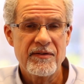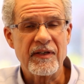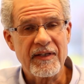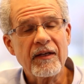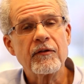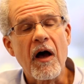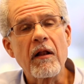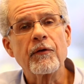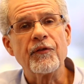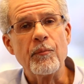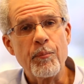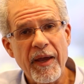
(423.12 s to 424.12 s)
to get
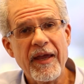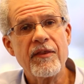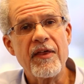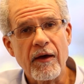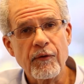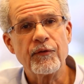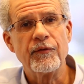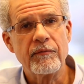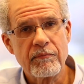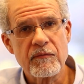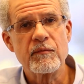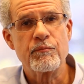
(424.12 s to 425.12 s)
dollars and pay those
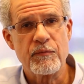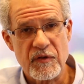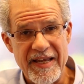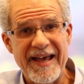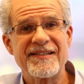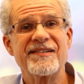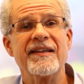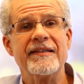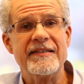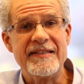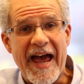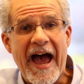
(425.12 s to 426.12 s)
debts
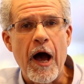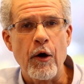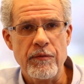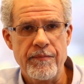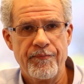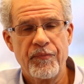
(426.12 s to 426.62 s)
down.